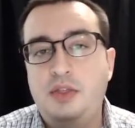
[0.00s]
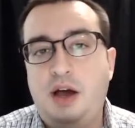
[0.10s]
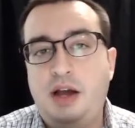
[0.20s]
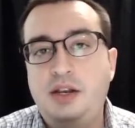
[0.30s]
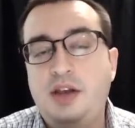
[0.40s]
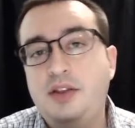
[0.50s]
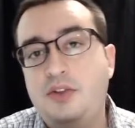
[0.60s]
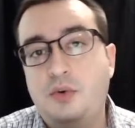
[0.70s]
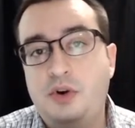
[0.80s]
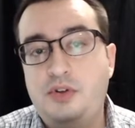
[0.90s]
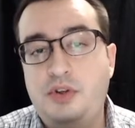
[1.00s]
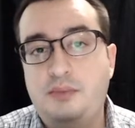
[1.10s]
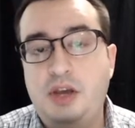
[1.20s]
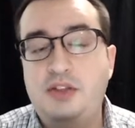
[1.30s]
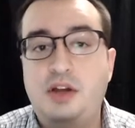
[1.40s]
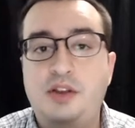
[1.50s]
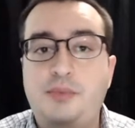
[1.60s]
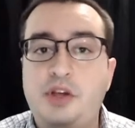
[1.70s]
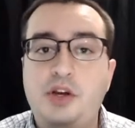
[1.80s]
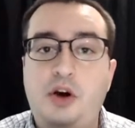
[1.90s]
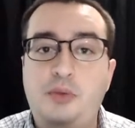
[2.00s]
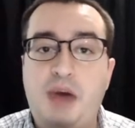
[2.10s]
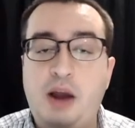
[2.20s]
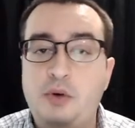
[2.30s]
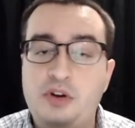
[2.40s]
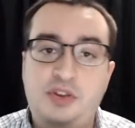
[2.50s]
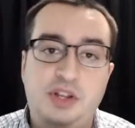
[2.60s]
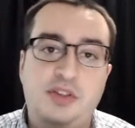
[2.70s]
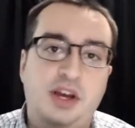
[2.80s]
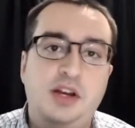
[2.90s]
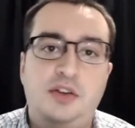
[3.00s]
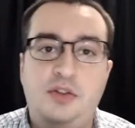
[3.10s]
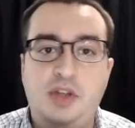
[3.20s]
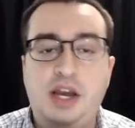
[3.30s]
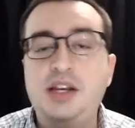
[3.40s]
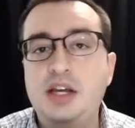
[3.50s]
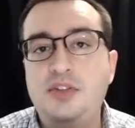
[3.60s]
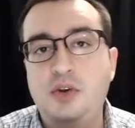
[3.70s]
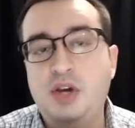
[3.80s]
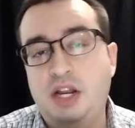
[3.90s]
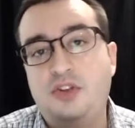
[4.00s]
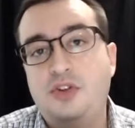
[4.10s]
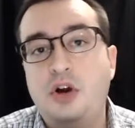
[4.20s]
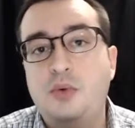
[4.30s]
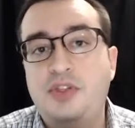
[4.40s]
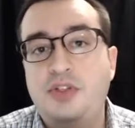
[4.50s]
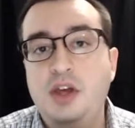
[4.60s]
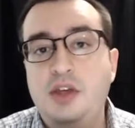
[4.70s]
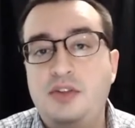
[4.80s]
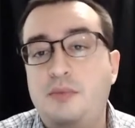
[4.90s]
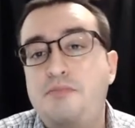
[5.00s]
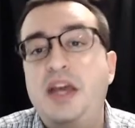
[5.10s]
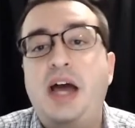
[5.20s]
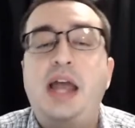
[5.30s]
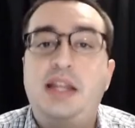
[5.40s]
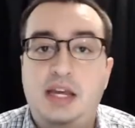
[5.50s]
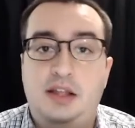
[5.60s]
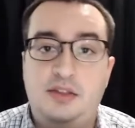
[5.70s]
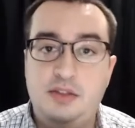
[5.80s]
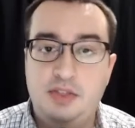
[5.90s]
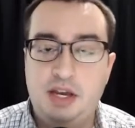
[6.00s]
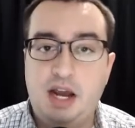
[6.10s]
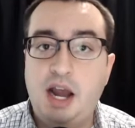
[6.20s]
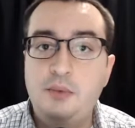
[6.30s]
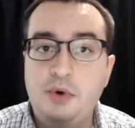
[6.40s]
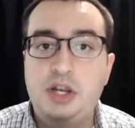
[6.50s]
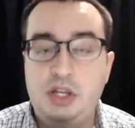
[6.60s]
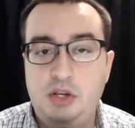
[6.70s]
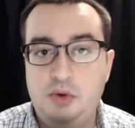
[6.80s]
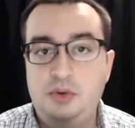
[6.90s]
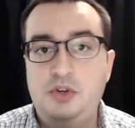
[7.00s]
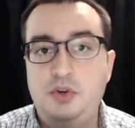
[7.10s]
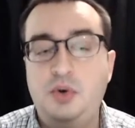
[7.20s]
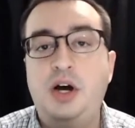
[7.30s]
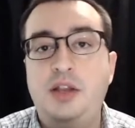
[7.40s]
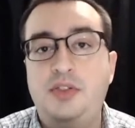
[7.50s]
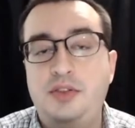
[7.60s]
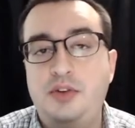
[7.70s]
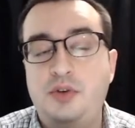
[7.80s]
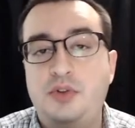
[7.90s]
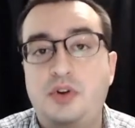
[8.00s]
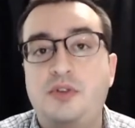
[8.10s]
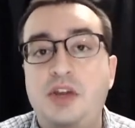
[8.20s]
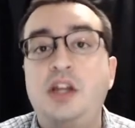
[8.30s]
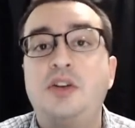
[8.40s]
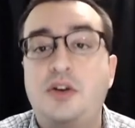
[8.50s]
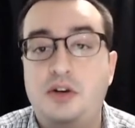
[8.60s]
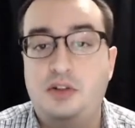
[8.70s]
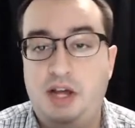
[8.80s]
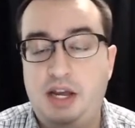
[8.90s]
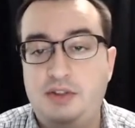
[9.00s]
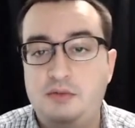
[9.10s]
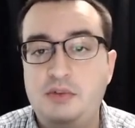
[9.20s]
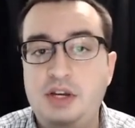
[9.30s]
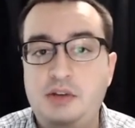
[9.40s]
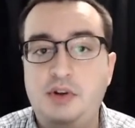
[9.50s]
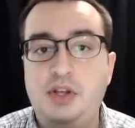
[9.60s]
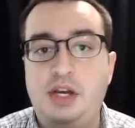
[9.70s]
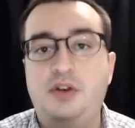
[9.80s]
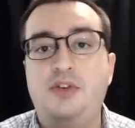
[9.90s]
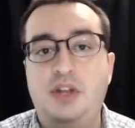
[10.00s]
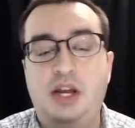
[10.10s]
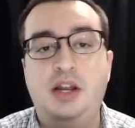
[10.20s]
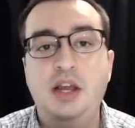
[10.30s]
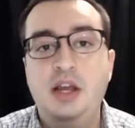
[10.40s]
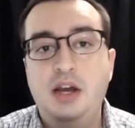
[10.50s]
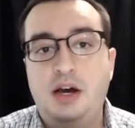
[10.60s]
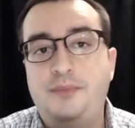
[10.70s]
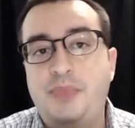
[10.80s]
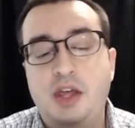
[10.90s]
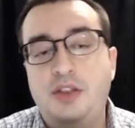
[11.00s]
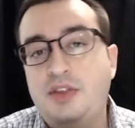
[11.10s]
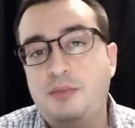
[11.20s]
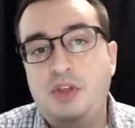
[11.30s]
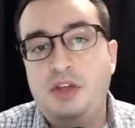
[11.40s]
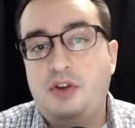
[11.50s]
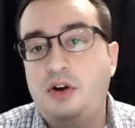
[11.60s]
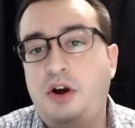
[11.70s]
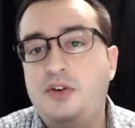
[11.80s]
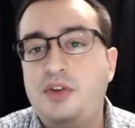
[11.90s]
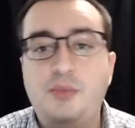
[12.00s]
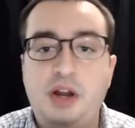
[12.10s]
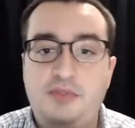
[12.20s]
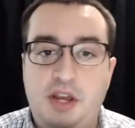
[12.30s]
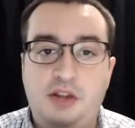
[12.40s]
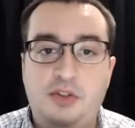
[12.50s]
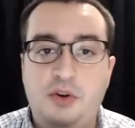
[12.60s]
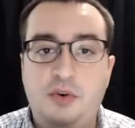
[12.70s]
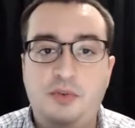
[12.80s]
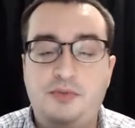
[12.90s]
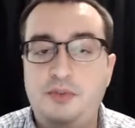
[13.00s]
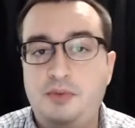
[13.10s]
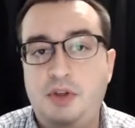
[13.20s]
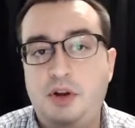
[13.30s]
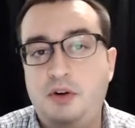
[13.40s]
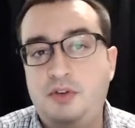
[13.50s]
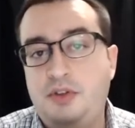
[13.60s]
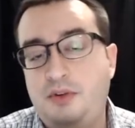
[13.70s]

I designed this course based on something called backwards design. So the idea is you kind of start with some big ideas that I want you to sort of internalize and really understand. And some of these are somewhat vague. So here's